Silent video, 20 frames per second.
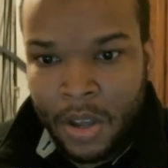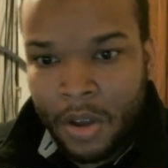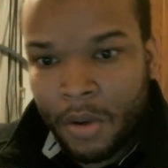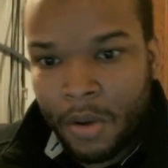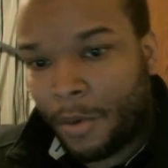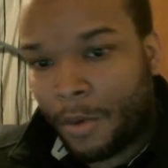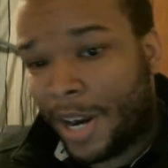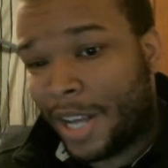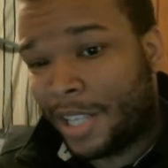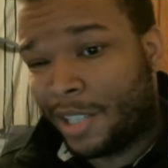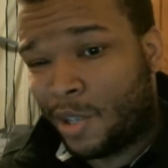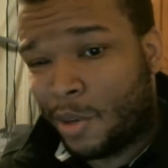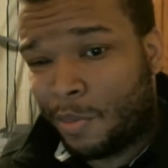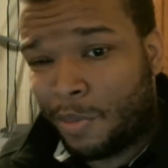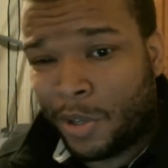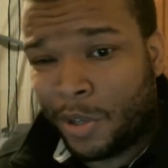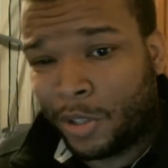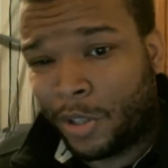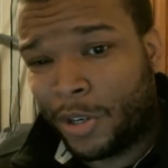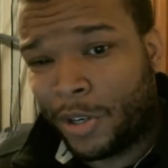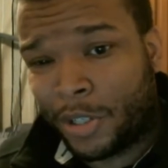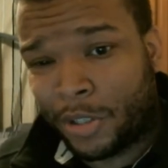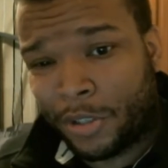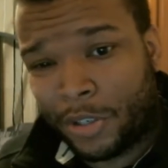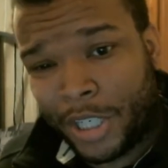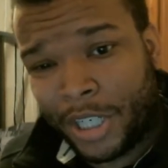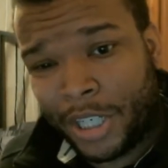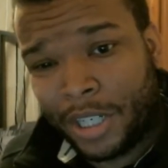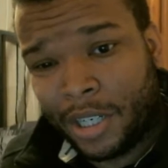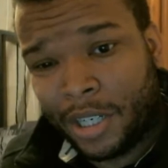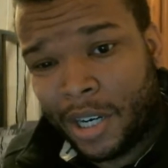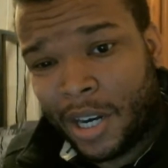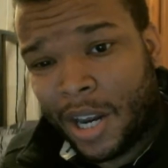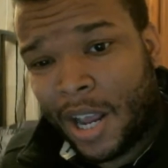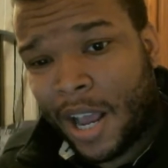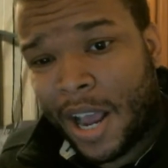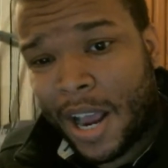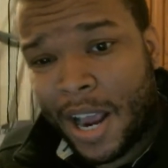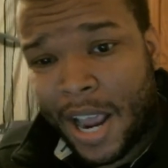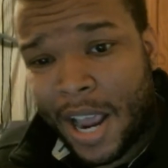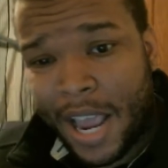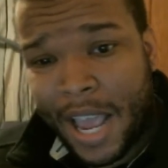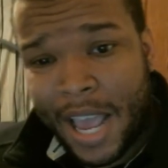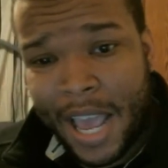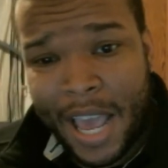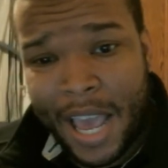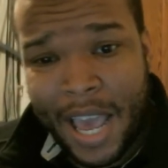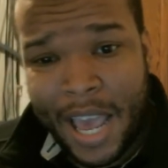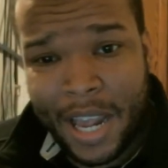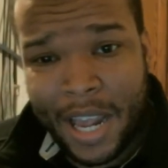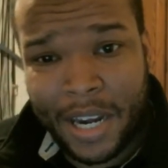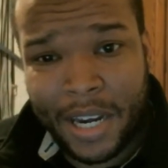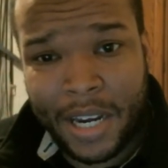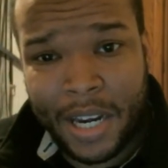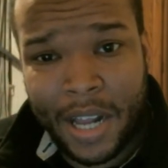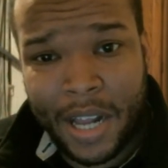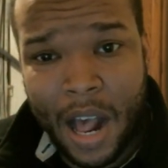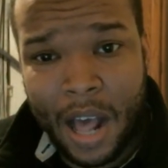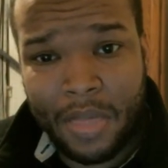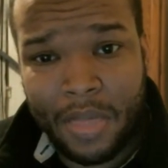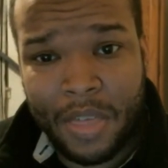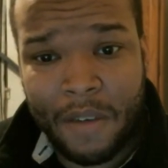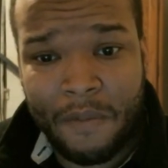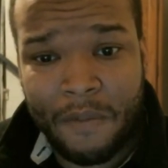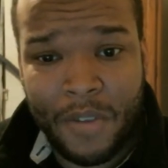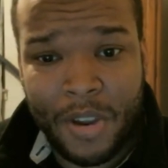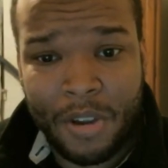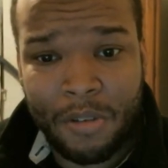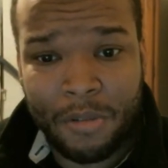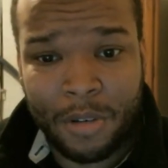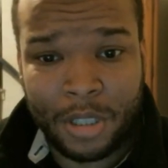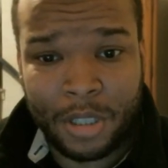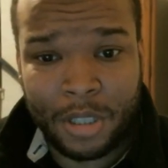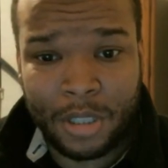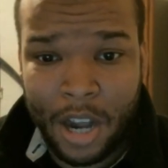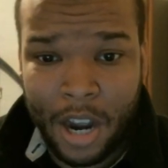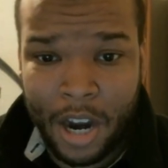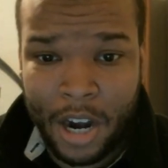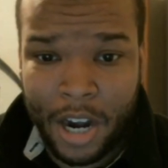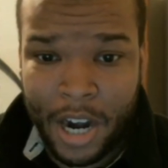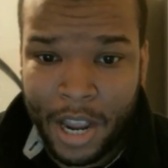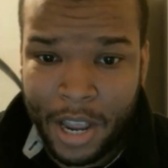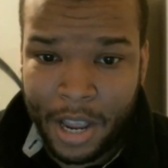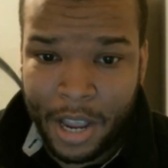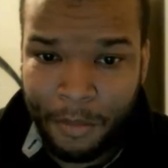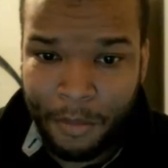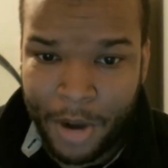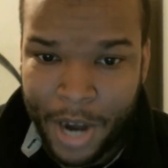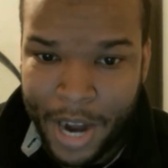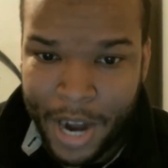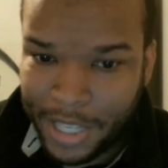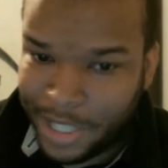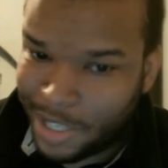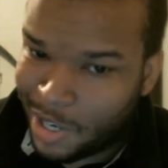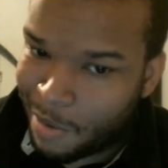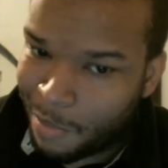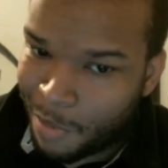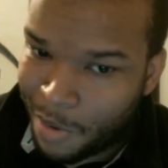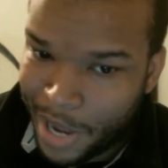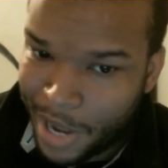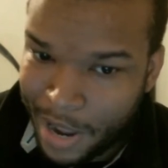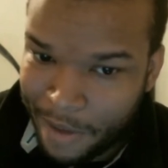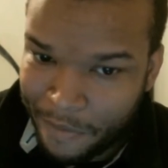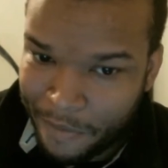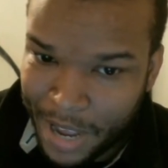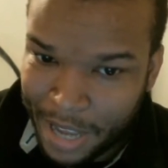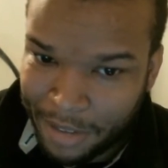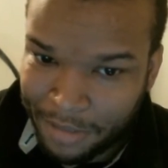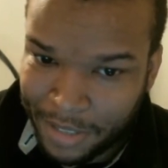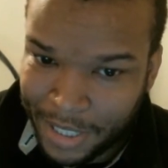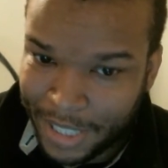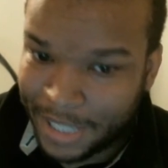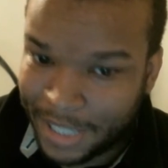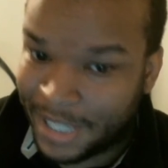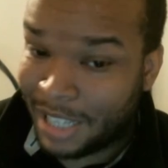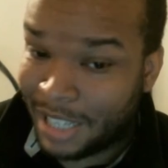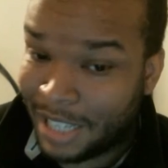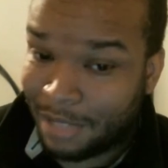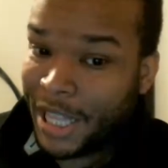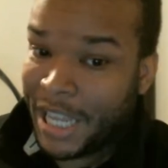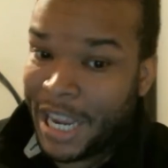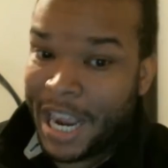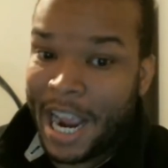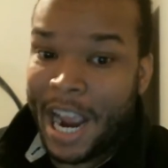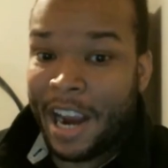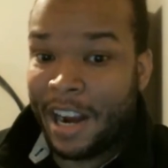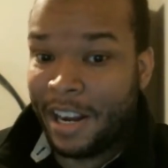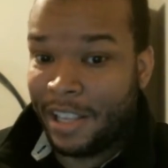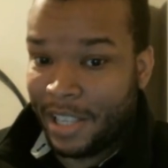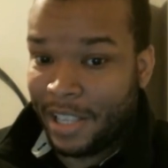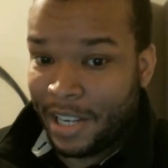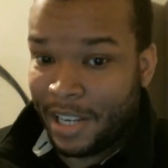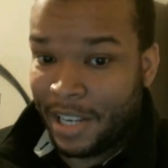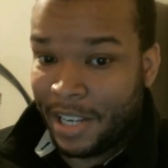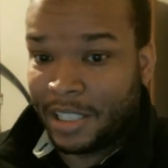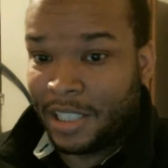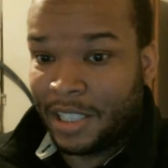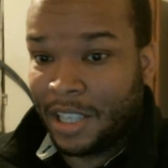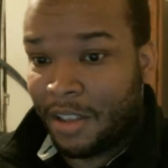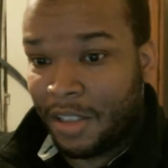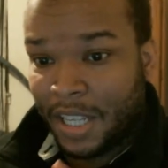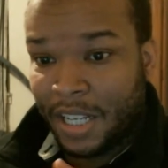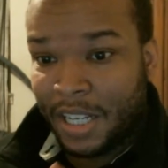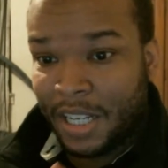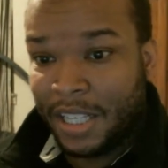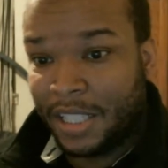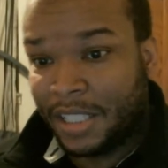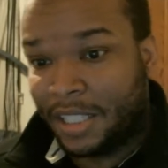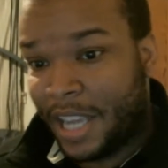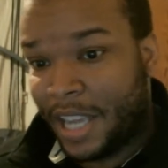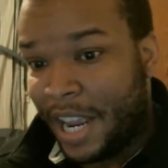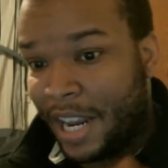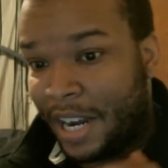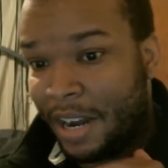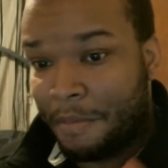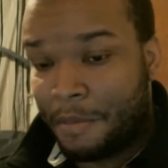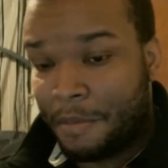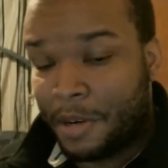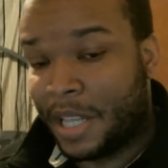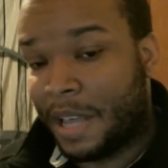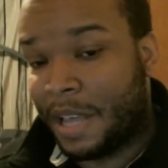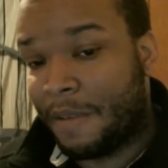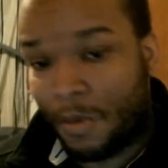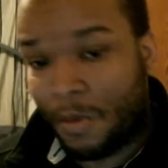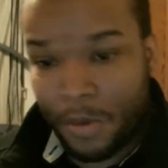We're at 0.33, and the viewers we're at 0.856. That's why they're higher than us on the list. They're at number 11.